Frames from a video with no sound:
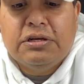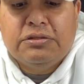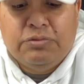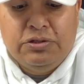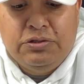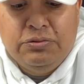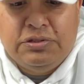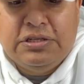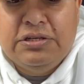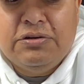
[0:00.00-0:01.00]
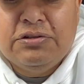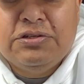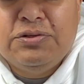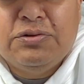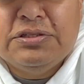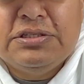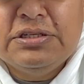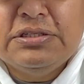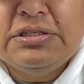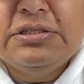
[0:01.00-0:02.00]
as we do see on the Jordan
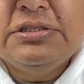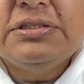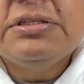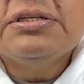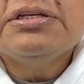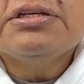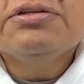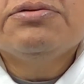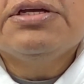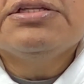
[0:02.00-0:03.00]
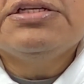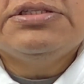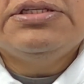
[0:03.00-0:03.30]
6s. I do think that's a